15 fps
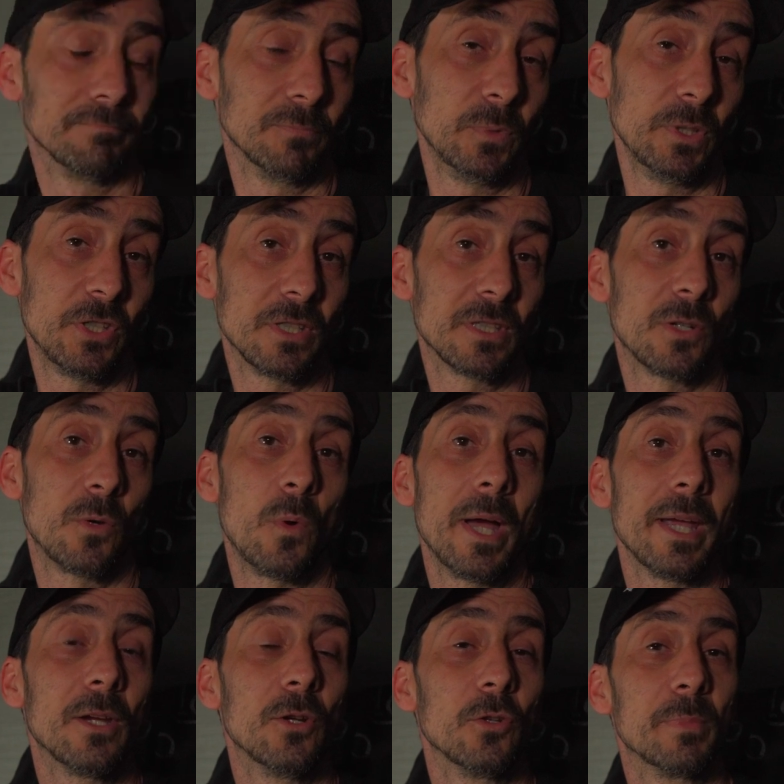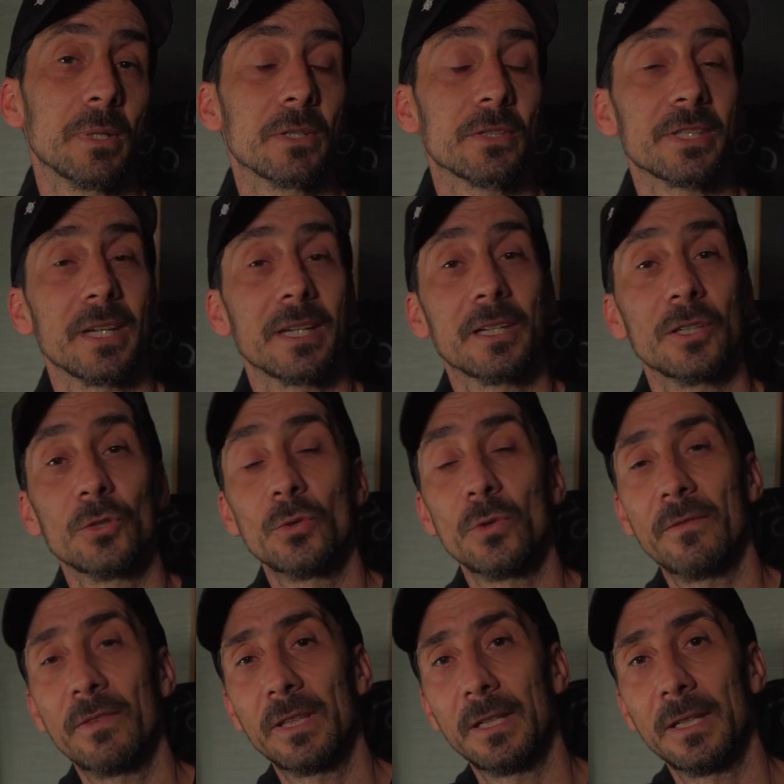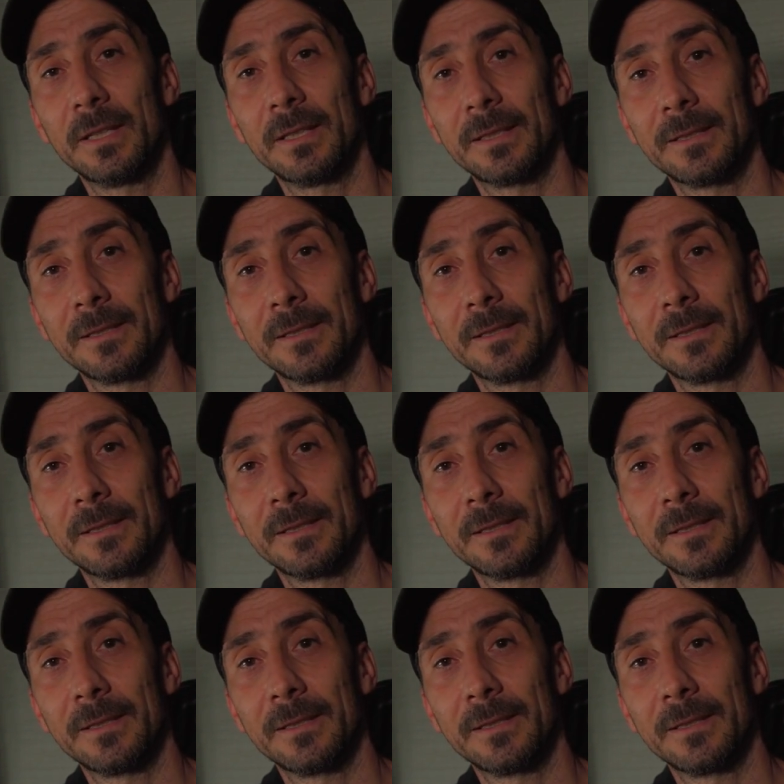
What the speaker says: which is quite good because I can do everything